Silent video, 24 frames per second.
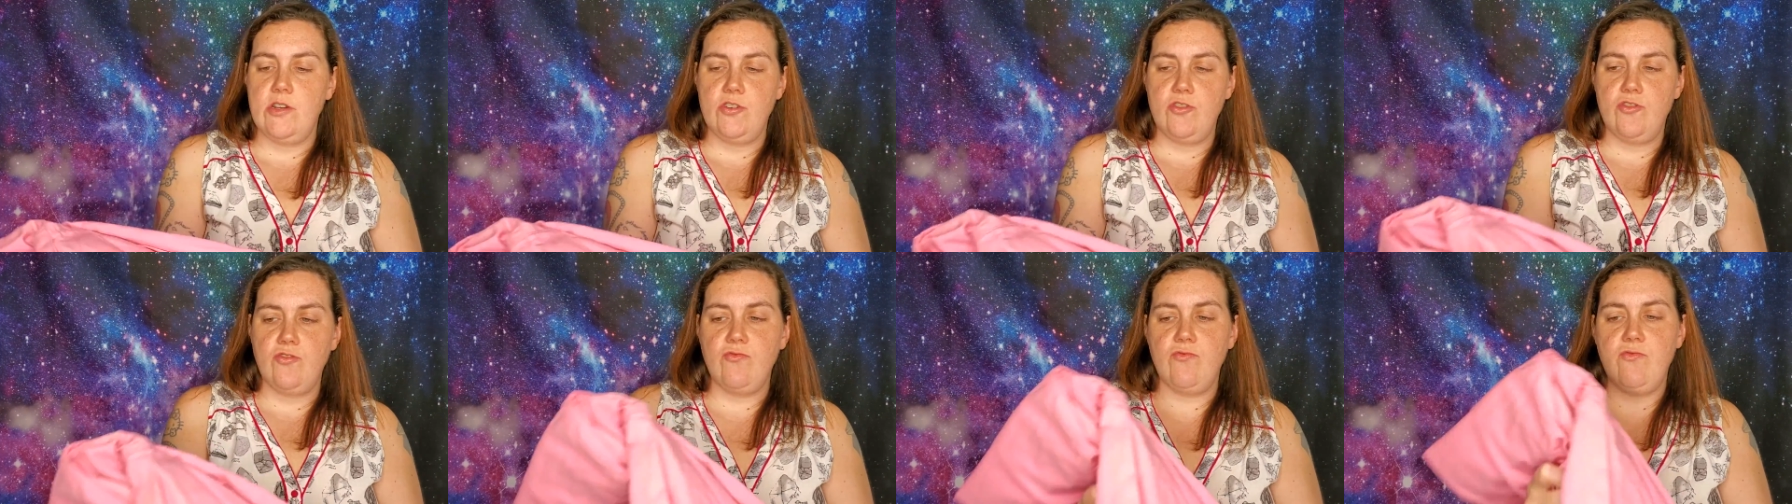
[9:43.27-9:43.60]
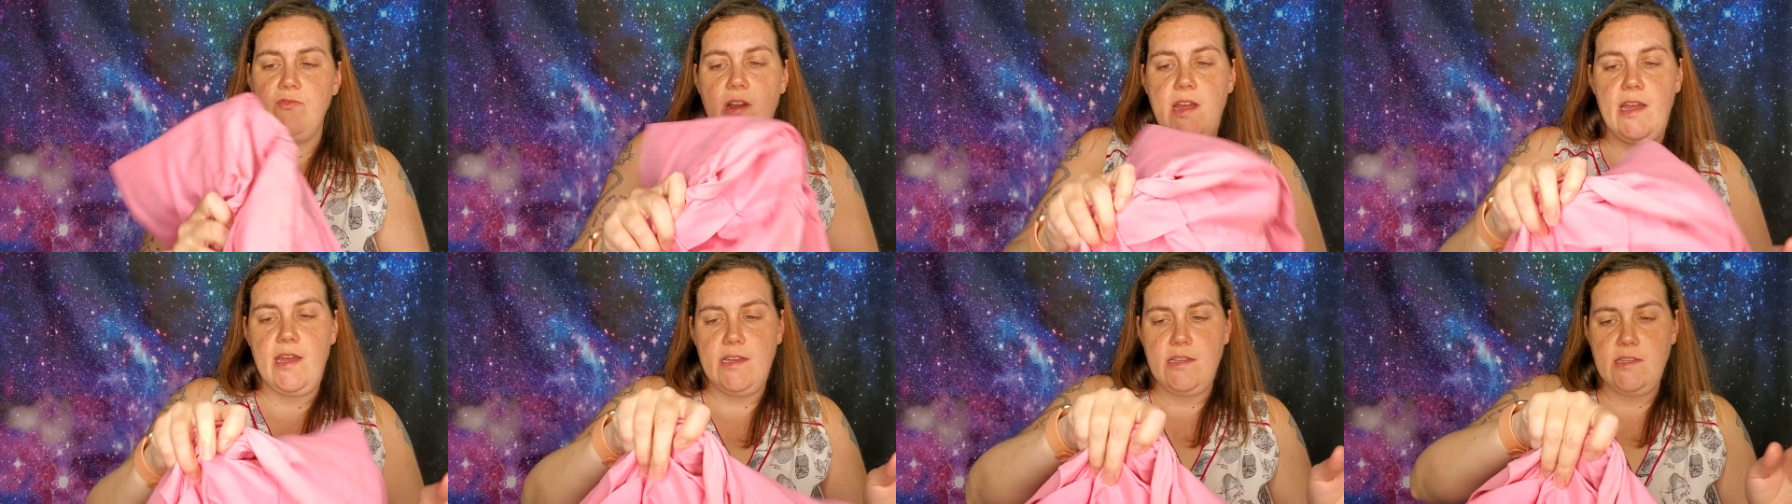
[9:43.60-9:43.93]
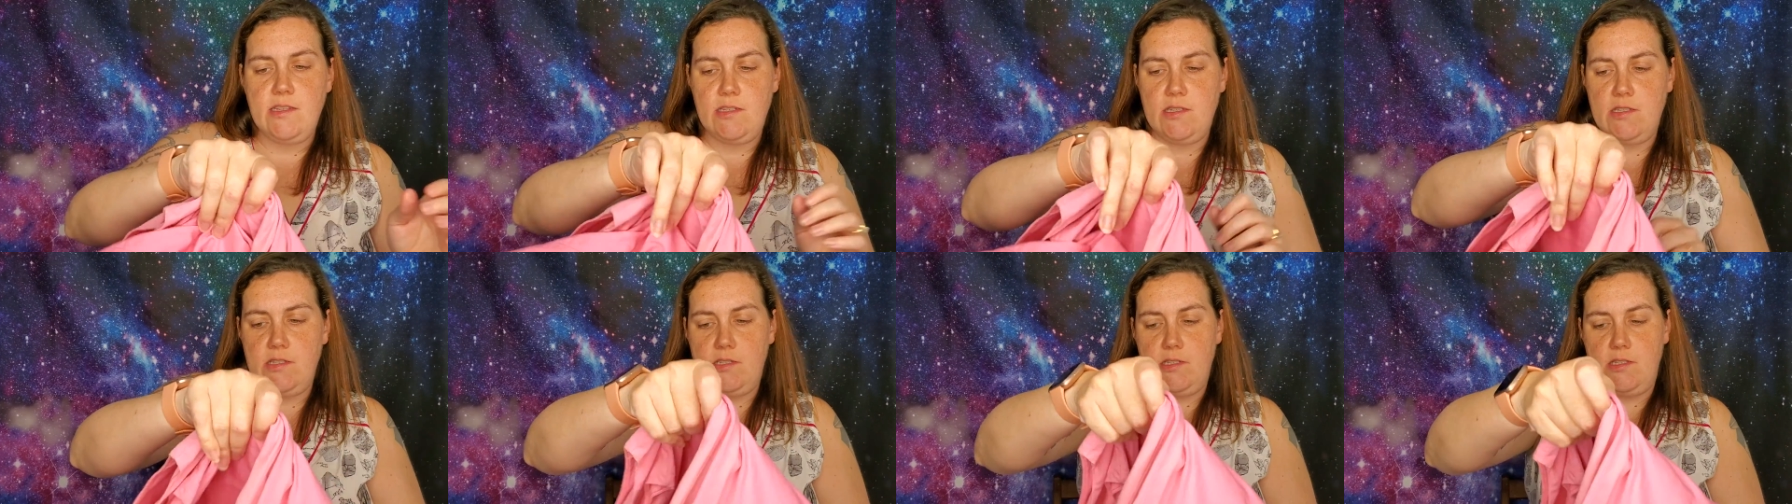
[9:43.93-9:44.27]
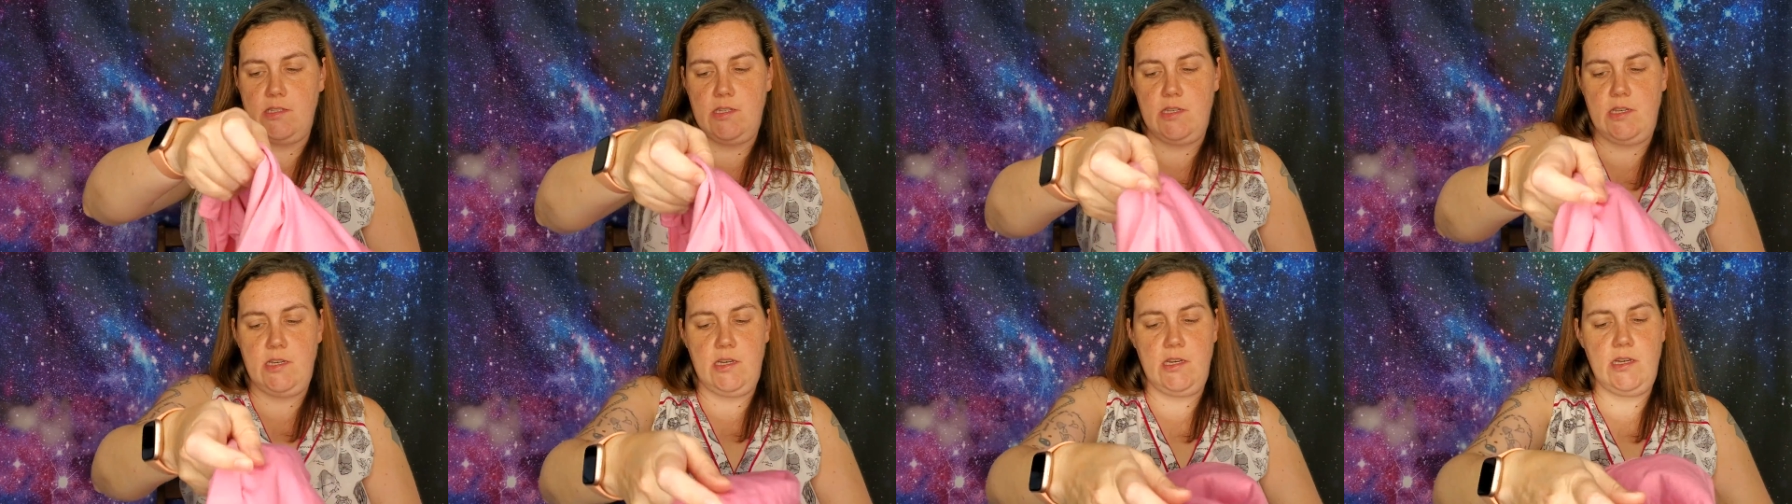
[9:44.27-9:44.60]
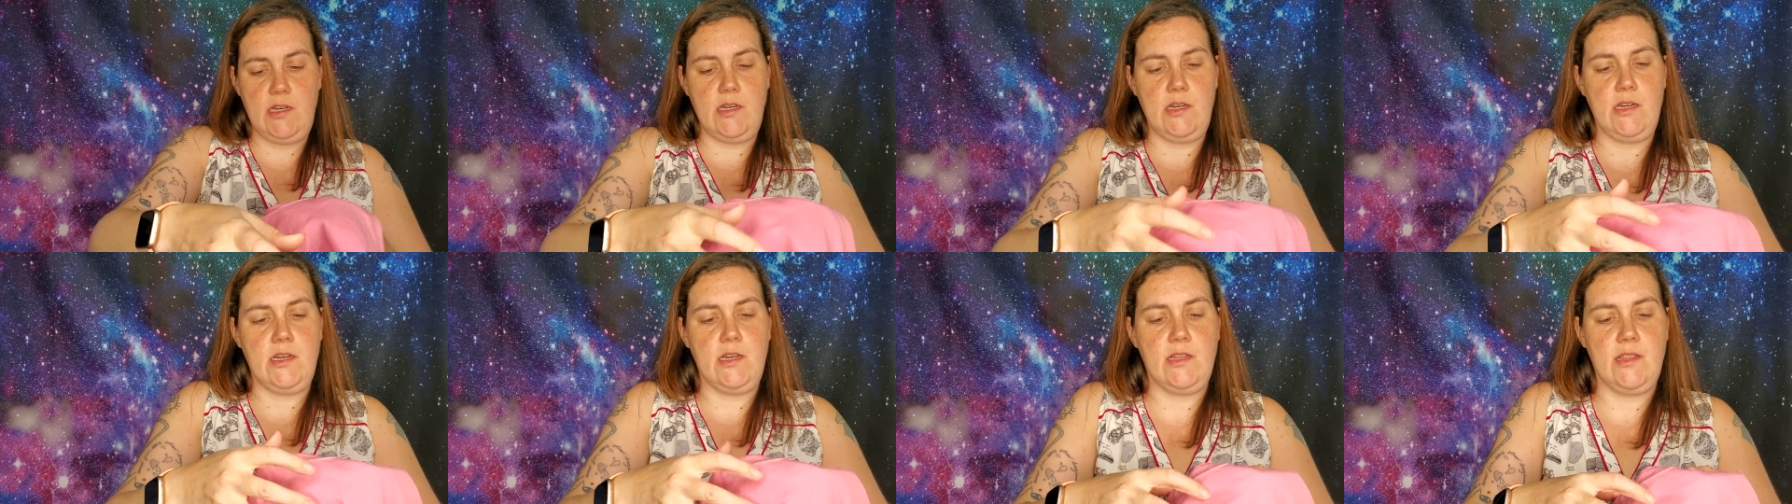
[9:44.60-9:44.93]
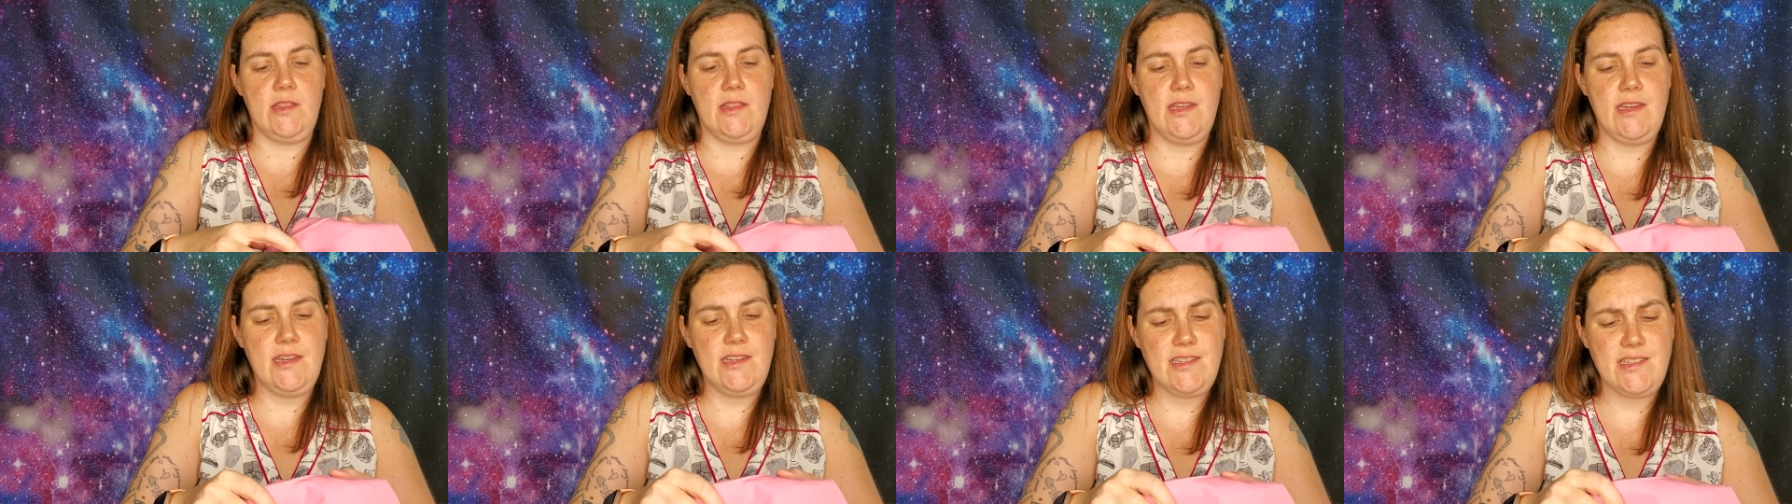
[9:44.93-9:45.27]
dress.
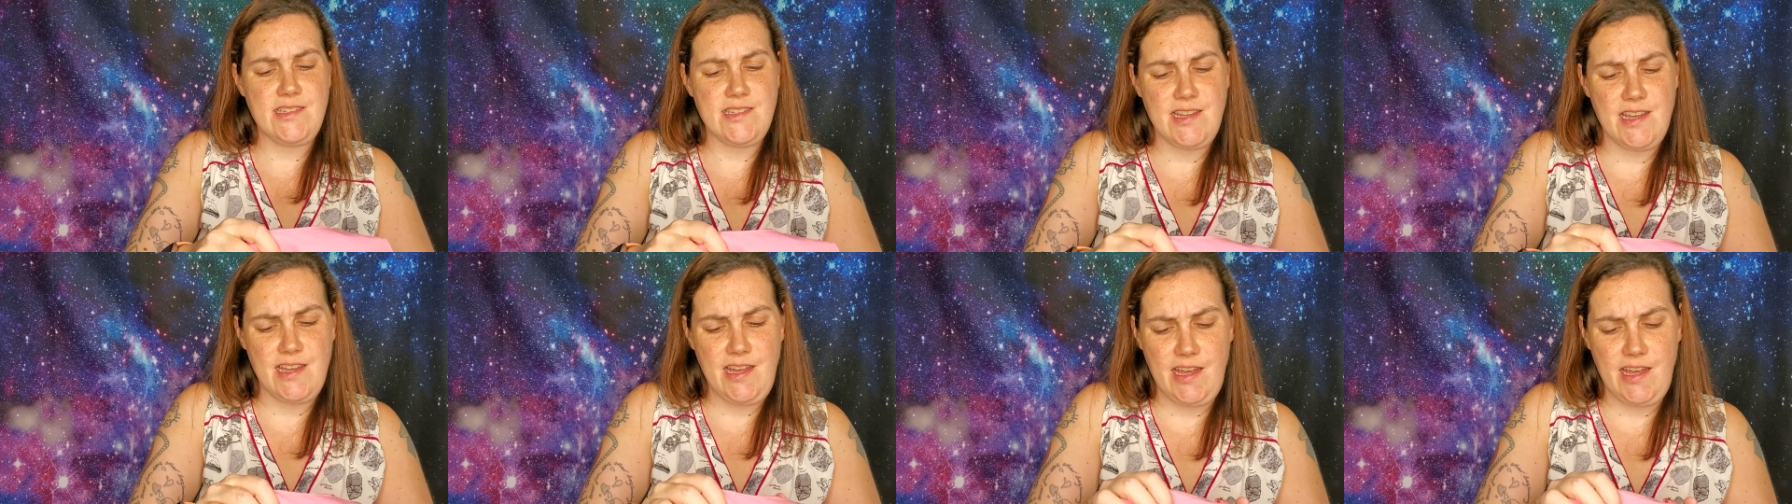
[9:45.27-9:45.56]
This